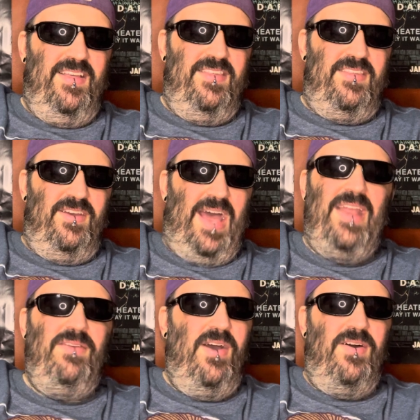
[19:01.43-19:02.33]
So I
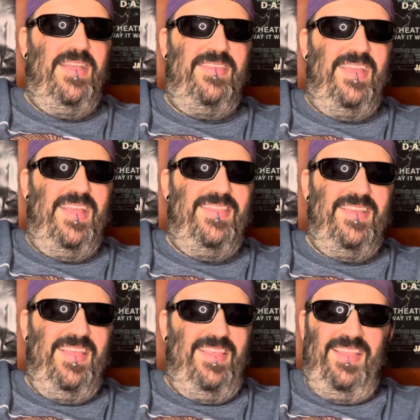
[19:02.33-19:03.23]
don't know. It's
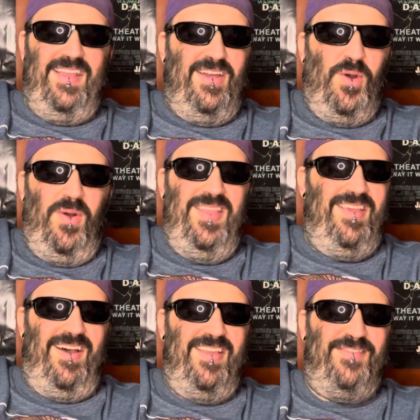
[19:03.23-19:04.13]
like a coin
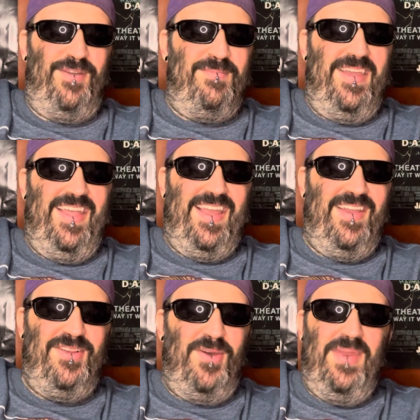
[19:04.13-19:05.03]
toss for me. Like I
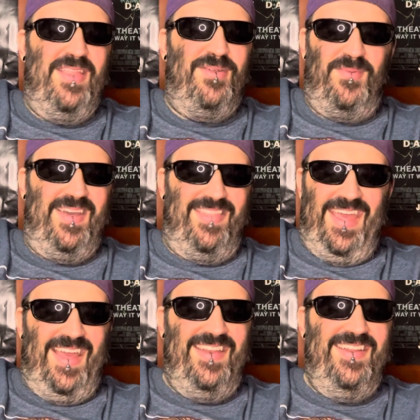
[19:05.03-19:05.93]
could go either way on
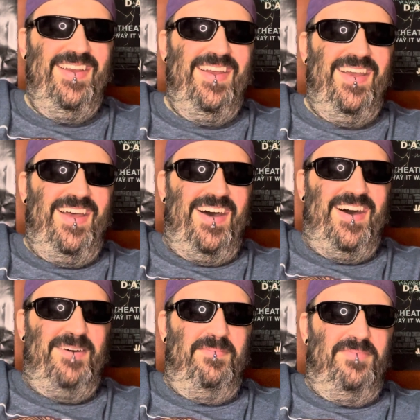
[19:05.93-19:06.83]
that.
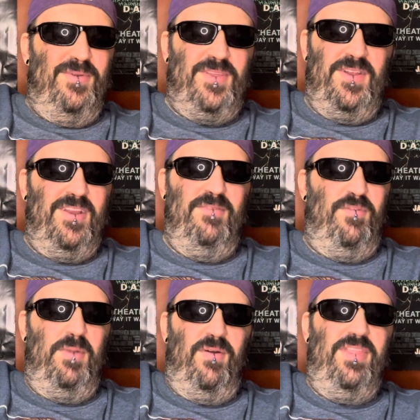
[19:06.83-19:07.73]
There's an argument
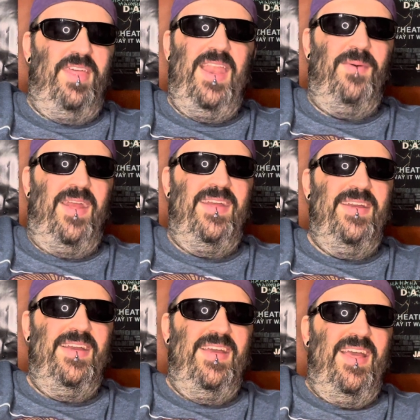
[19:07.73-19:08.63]
for both. Anyway,
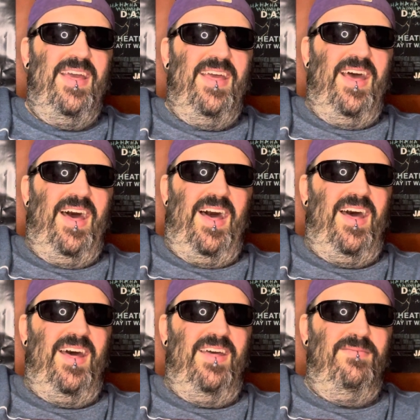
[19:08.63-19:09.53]

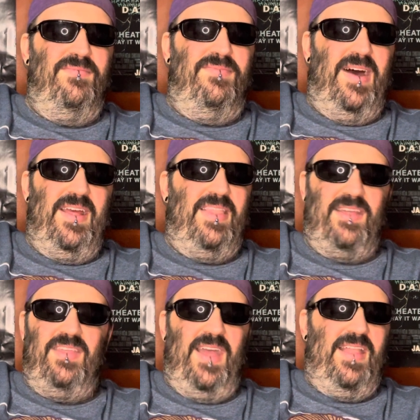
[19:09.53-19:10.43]
I
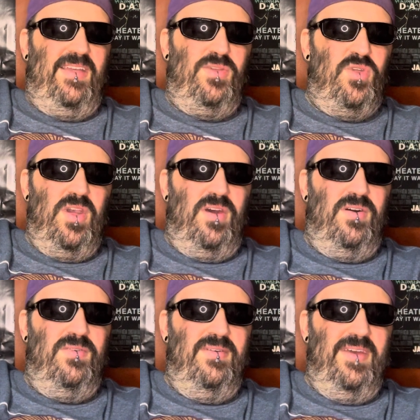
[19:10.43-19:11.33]
like the
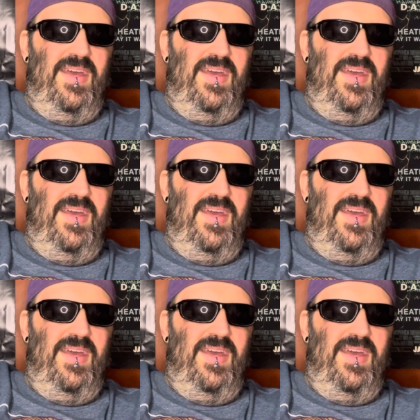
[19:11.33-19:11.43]
show.